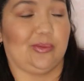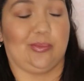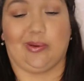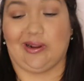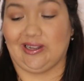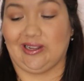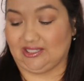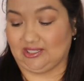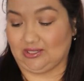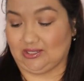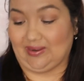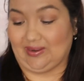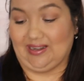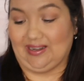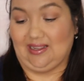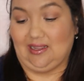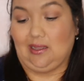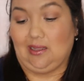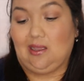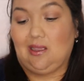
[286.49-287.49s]
you the price
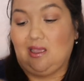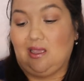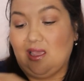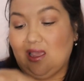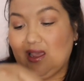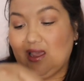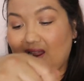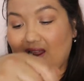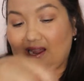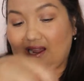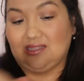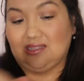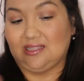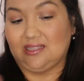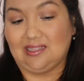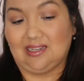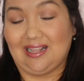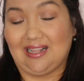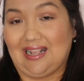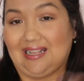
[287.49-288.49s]
already. And
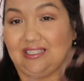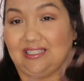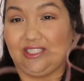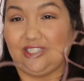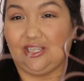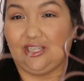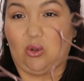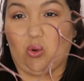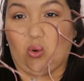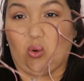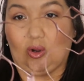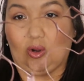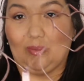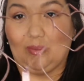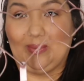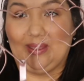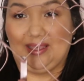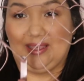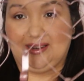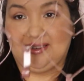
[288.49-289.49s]
then the last
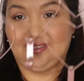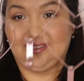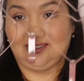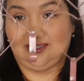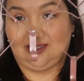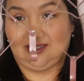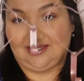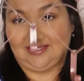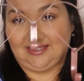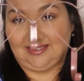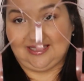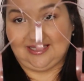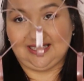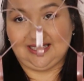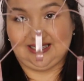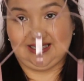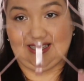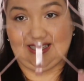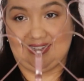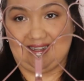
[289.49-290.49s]
decor bit is just
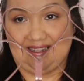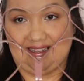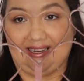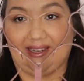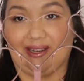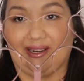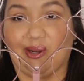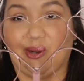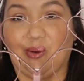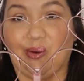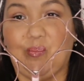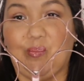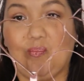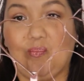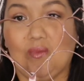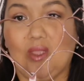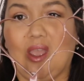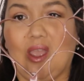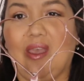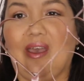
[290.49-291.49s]
this thing here.
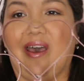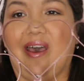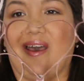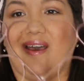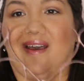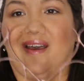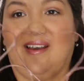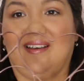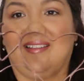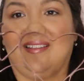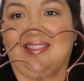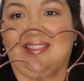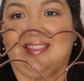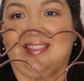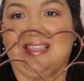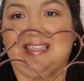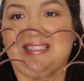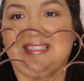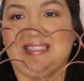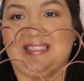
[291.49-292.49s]

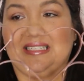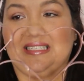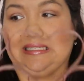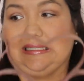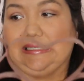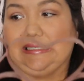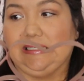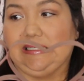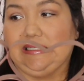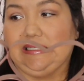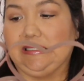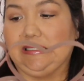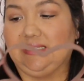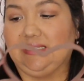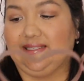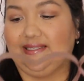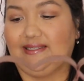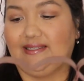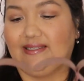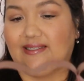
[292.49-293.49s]
This
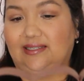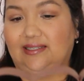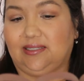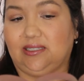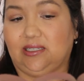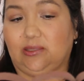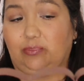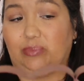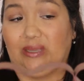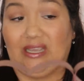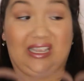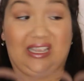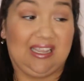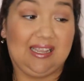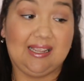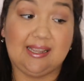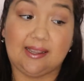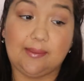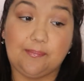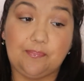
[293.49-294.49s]
is
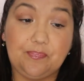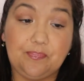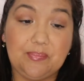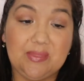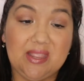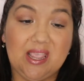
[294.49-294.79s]
pink,